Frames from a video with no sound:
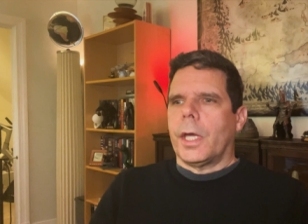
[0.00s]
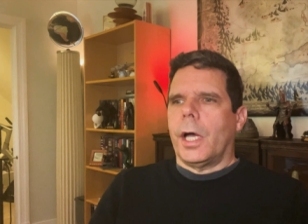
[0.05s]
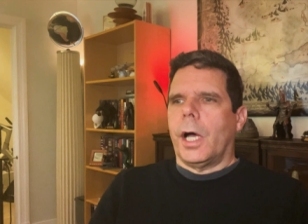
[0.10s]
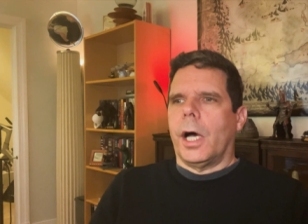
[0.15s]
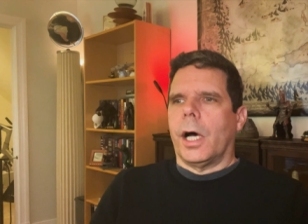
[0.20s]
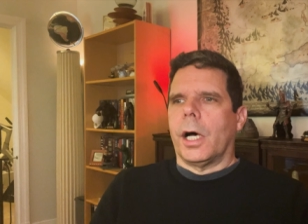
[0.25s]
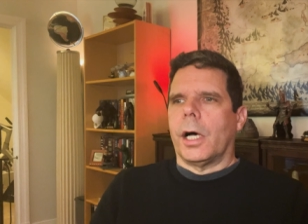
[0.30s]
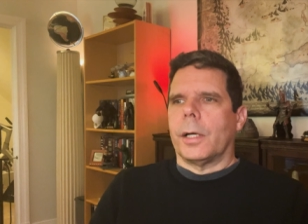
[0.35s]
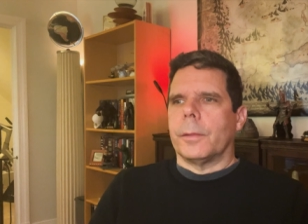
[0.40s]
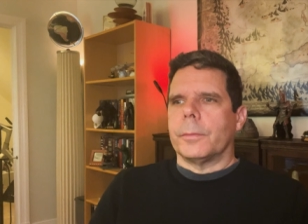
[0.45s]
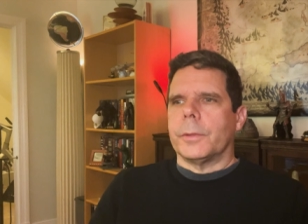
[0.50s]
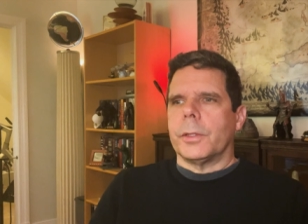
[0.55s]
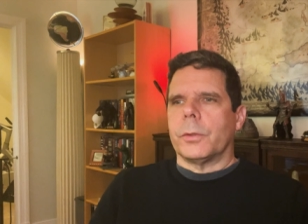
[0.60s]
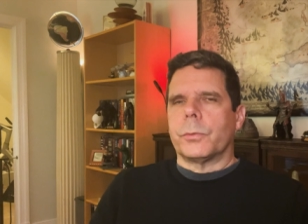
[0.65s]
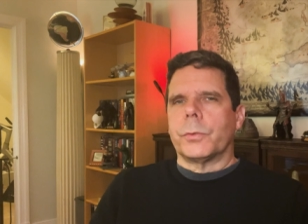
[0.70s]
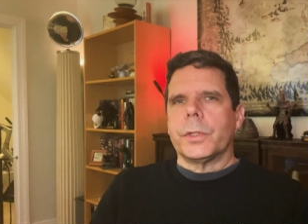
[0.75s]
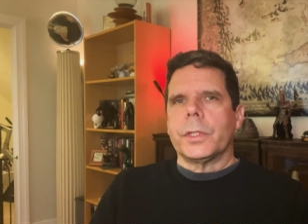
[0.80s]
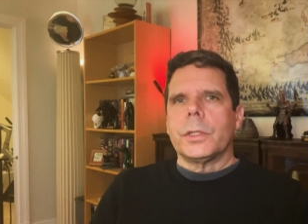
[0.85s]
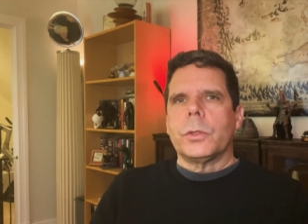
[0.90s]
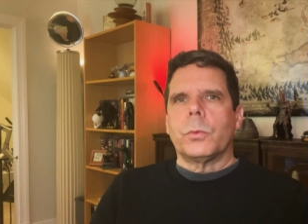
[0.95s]
Um, it
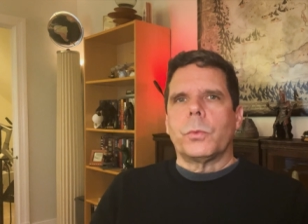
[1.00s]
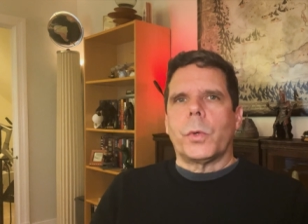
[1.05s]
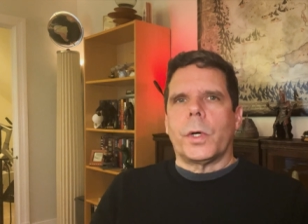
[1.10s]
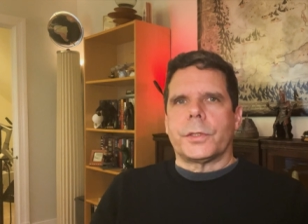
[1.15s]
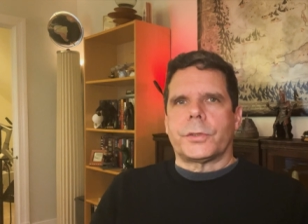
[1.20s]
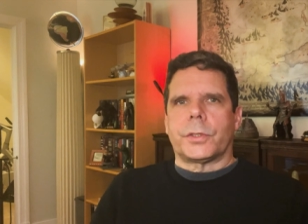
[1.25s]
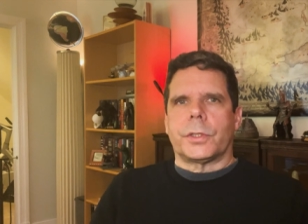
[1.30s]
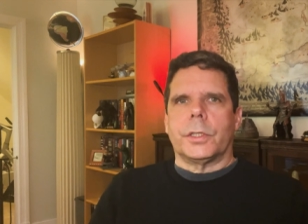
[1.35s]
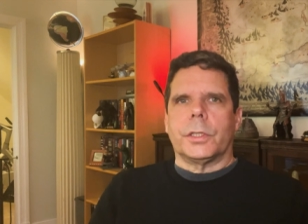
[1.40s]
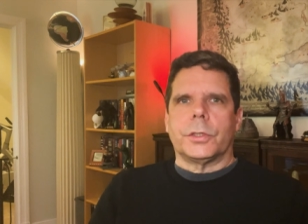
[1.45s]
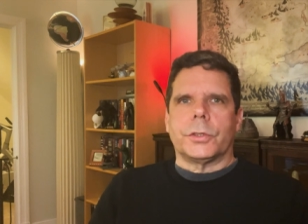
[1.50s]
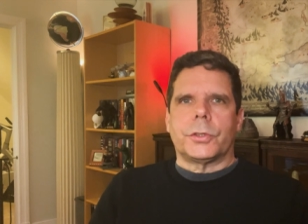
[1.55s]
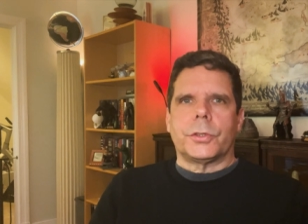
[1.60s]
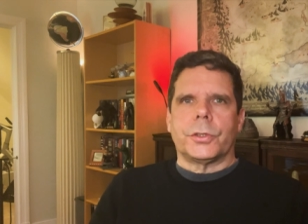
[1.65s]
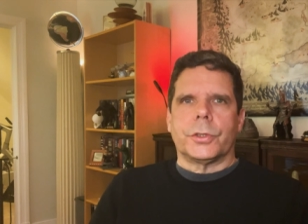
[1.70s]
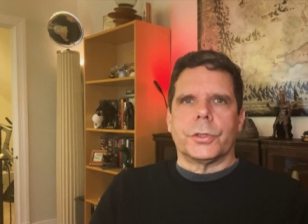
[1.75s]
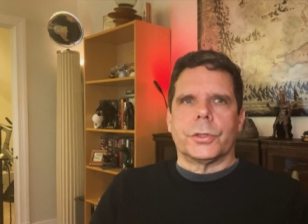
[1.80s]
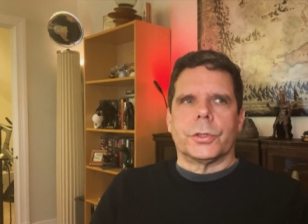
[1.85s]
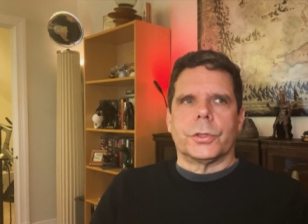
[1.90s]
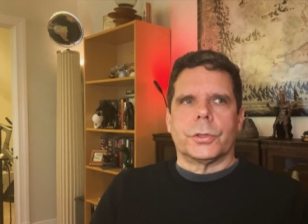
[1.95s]
really wasn't
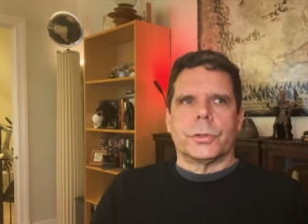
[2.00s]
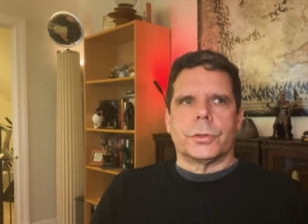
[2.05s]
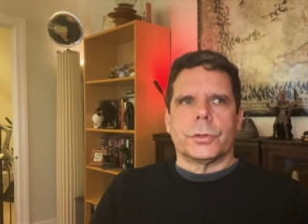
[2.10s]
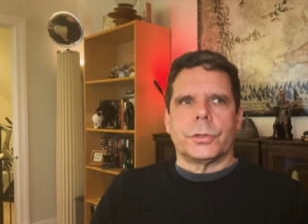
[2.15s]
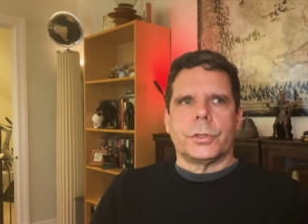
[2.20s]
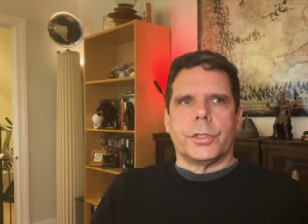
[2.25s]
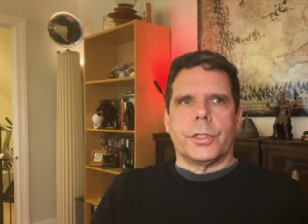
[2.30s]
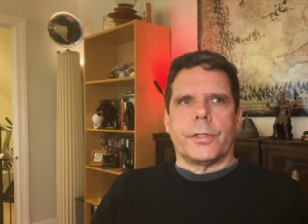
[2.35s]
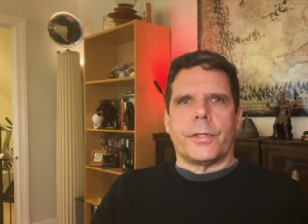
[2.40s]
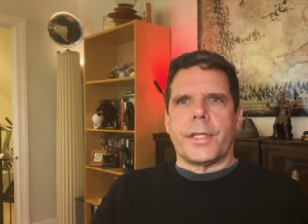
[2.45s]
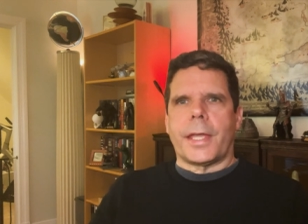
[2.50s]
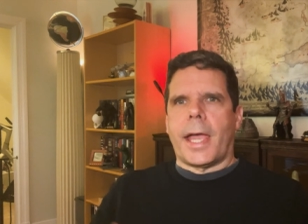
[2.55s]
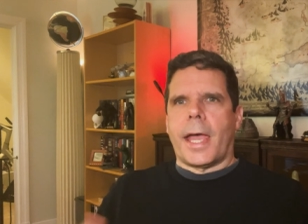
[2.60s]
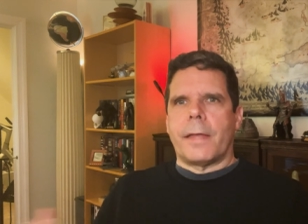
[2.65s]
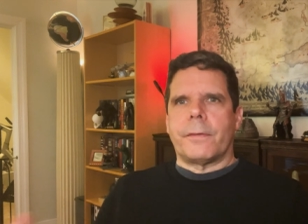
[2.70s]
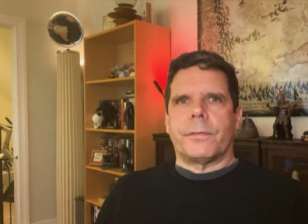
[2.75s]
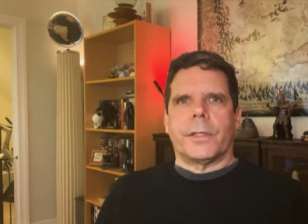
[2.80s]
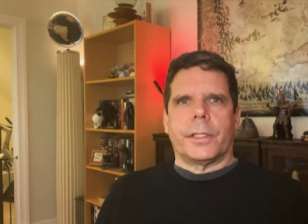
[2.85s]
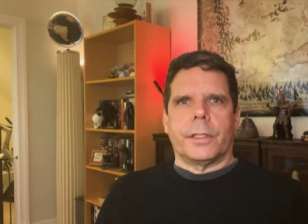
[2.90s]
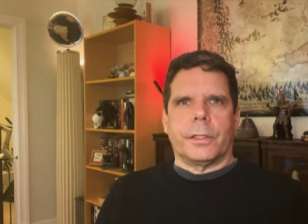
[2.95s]
until you know the
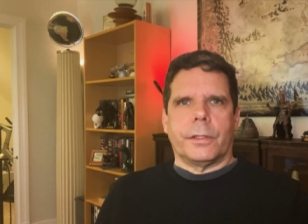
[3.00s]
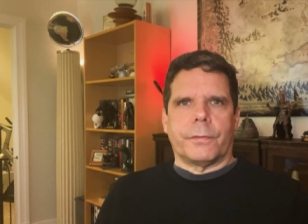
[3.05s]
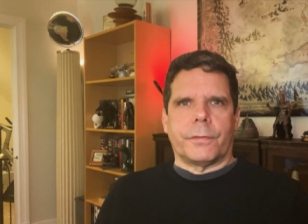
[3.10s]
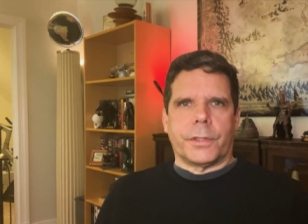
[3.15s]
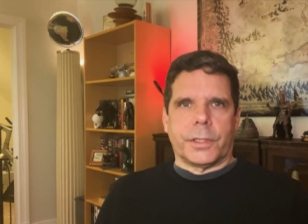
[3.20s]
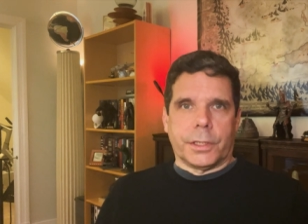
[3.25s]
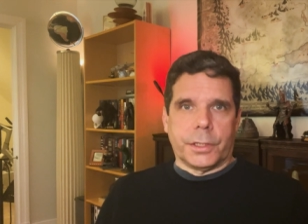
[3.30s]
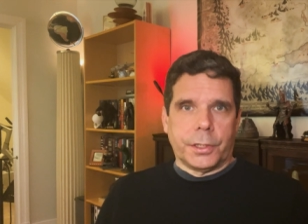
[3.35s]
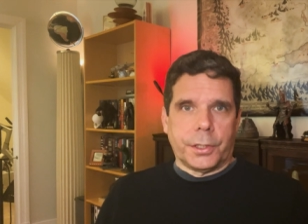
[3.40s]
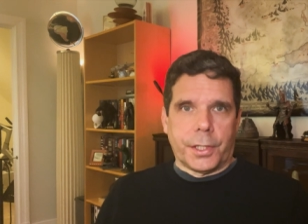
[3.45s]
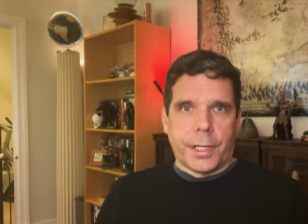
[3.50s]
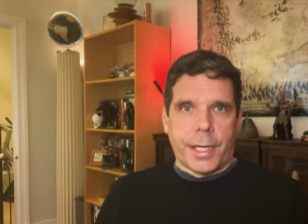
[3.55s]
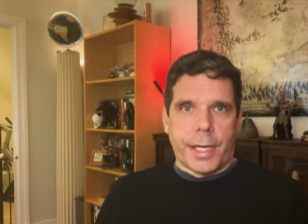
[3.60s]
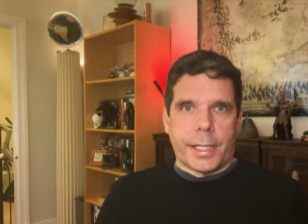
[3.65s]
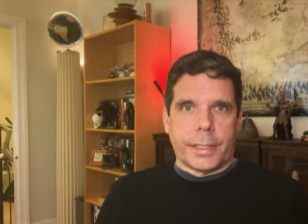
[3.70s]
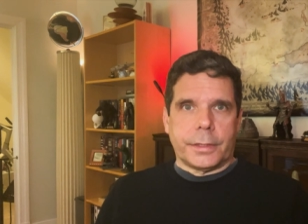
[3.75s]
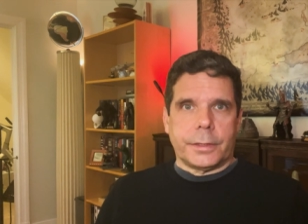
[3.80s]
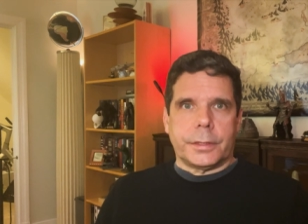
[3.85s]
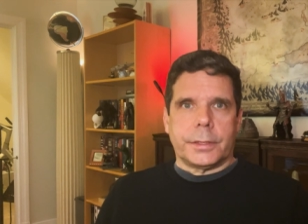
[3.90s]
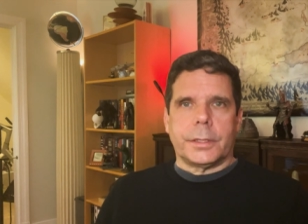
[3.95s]
advent of the
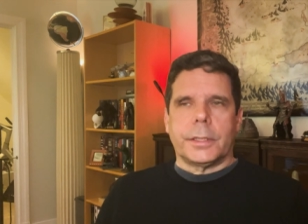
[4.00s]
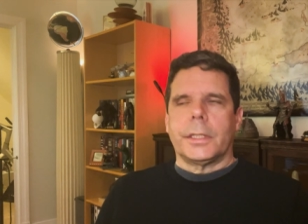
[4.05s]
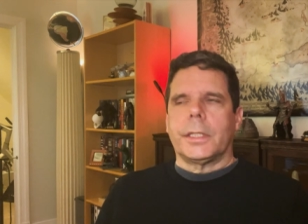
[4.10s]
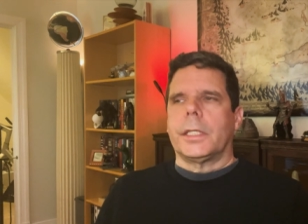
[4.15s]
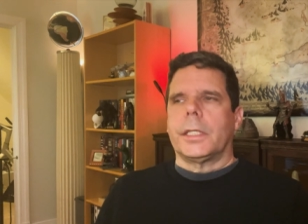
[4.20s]
internet,